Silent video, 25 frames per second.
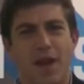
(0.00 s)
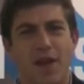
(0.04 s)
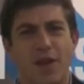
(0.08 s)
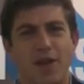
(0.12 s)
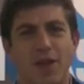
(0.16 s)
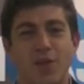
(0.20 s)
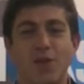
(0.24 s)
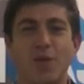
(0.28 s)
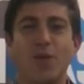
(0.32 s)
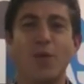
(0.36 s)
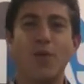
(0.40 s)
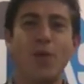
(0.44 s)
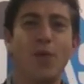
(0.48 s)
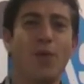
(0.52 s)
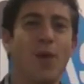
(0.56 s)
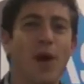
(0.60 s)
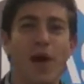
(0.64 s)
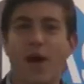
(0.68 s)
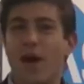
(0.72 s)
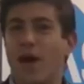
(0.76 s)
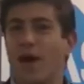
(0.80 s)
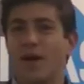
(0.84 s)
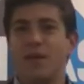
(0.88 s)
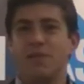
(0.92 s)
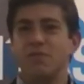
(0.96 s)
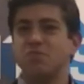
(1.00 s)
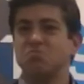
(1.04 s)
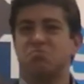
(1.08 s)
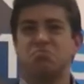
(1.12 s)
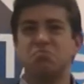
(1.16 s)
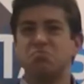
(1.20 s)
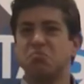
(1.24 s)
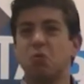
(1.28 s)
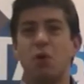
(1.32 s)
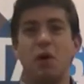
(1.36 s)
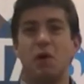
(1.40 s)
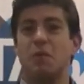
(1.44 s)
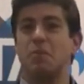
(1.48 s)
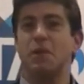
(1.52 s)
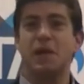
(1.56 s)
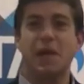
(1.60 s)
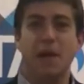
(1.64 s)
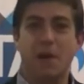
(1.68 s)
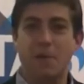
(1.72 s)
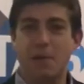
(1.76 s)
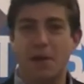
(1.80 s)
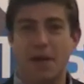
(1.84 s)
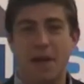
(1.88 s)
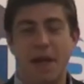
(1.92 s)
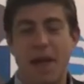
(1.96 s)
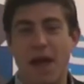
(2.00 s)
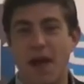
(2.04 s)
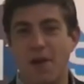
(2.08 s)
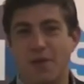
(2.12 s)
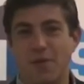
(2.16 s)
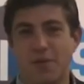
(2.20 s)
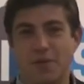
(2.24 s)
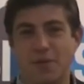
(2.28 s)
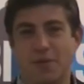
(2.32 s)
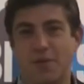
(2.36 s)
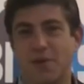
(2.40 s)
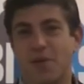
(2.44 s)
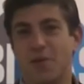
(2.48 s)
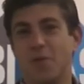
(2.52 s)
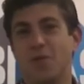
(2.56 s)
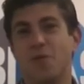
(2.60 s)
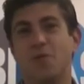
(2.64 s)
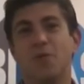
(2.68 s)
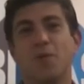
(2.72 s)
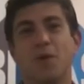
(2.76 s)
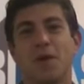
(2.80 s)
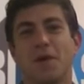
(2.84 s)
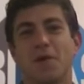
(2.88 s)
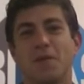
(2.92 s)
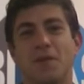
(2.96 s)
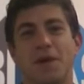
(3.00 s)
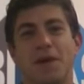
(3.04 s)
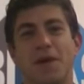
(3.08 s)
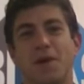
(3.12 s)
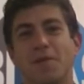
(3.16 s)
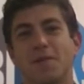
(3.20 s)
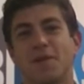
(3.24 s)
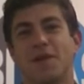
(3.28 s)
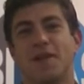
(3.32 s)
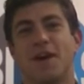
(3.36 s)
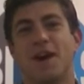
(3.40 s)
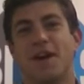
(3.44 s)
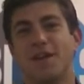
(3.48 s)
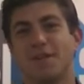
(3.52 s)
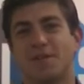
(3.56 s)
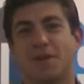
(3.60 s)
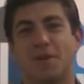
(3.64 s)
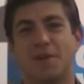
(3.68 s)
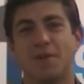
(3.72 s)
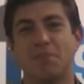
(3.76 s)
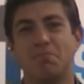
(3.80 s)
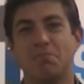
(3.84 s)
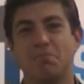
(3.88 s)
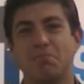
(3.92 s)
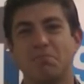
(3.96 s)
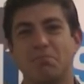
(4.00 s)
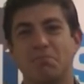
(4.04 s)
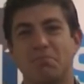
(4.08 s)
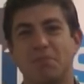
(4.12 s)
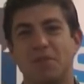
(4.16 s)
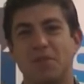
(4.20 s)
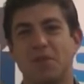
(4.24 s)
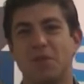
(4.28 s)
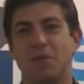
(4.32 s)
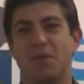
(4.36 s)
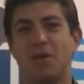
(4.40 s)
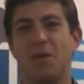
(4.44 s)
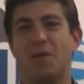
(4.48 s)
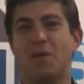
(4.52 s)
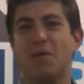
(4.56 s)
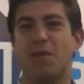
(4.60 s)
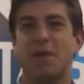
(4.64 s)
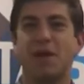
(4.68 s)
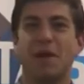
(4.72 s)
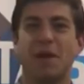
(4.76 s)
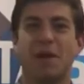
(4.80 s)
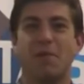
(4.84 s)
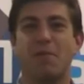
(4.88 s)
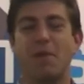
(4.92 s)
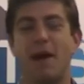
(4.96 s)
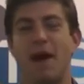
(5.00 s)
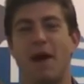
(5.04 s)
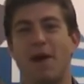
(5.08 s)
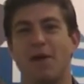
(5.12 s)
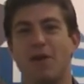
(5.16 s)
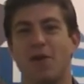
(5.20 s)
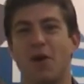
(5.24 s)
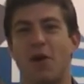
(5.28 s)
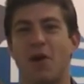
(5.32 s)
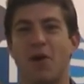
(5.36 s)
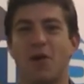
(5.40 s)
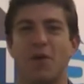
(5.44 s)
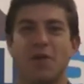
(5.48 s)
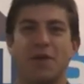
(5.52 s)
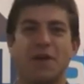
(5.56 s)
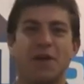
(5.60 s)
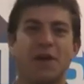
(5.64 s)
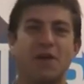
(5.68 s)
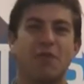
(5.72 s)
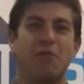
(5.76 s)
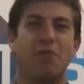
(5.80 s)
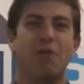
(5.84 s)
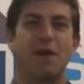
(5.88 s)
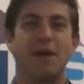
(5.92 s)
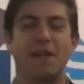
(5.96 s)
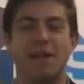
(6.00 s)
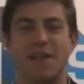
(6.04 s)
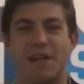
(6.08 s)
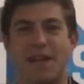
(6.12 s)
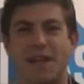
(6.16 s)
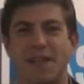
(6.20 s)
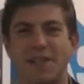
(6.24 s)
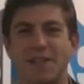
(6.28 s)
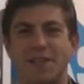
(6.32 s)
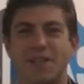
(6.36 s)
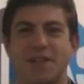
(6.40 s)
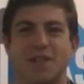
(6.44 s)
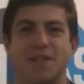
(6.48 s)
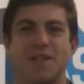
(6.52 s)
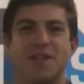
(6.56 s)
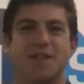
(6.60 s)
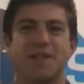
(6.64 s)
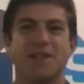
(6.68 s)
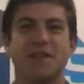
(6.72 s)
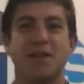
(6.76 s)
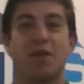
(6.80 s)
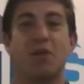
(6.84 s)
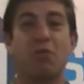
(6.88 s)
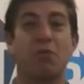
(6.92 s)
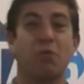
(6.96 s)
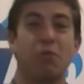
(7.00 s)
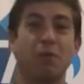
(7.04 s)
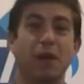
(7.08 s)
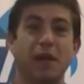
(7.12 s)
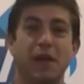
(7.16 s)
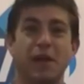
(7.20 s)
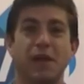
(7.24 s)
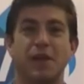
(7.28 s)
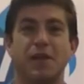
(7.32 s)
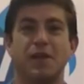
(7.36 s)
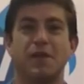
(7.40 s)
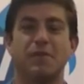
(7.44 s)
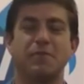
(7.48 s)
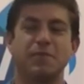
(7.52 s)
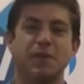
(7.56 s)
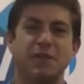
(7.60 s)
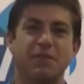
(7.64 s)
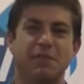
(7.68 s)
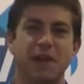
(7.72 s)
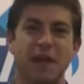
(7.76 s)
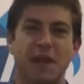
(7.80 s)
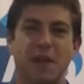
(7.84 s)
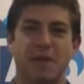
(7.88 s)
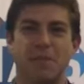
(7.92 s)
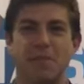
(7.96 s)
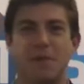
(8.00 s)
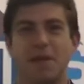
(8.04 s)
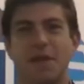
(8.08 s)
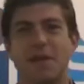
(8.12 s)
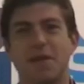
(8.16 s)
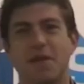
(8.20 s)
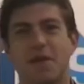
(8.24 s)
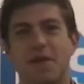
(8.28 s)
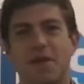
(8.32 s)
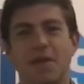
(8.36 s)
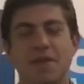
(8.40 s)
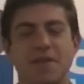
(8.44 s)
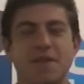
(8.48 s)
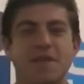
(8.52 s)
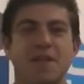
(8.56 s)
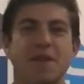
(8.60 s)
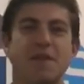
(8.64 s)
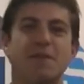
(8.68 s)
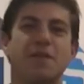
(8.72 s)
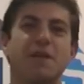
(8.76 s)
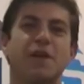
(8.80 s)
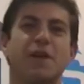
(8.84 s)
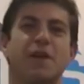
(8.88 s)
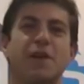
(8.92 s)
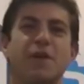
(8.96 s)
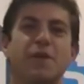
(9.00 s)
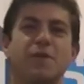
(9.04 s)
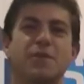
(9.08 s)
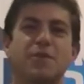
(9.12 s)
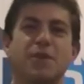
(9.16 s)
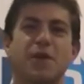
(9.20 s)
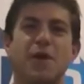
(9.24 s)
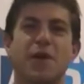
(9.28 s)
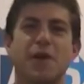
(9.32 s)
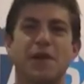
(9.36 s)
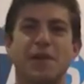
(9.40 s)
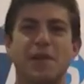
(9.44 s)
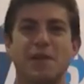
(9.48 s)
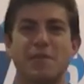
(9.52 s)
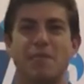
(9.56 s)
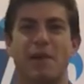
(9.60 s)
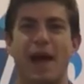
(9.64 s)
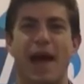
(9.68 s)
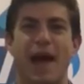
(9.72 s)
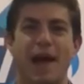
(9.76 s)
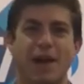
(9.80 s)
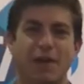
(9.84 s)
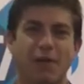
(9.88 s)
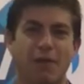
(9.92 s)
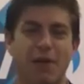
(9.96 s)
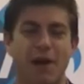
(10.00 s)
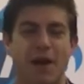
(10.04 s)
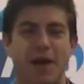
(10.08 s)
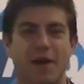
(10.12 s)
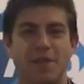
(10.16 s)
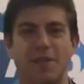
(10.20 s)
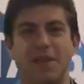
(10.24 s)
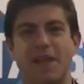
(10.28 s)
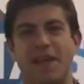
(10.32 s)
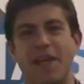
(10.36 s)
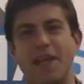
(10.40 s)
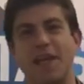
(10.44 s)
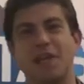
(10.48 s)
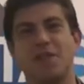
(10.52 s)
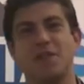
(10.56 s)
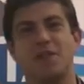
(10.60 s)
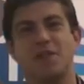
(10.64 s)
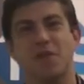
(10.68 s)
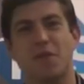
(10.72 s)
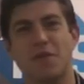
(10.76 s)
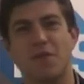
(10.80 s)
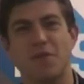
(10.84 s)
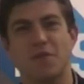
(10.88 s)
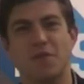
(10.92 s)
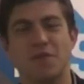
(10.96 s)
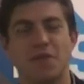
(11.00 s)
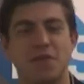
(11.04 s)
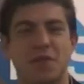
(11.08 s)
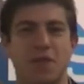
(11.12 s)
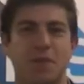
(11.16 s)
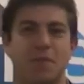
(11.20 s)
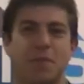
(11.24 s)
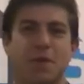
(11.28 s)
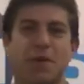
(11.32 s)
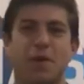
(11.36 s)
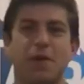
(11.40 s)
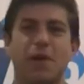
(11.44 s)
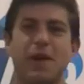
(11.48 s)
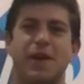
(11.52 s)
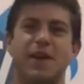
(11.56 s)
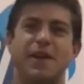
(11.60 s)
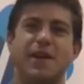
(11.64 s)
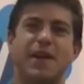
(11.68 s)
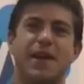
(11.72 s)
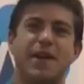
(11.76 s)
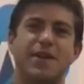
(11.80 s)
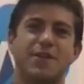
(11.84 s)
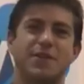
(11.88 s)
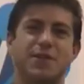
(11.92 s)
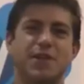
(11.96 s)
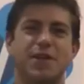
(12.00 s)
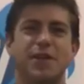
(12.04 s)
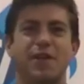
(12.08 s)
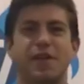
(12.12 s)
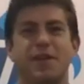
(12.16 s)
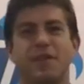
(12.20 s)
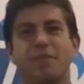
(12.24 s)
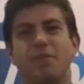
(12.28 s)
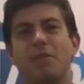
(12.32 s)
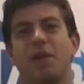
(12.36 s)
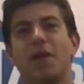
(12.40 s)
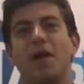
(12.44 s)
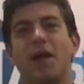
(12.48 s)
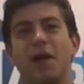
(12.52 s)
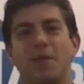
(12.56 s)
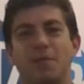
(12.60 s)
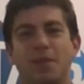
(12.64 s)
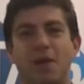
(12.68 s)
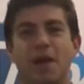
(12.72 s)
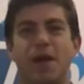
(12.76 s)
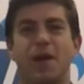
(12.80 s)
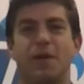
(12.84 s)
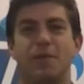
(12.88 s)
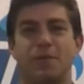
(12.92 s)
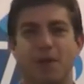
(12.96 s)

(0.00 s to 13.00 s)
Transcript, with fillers: You want to become an accountant, you want to become a doctor. You don't think about all the accreditations and curriculum development and all the stuff that goes on in the background, the internship accreditation and blah, blah,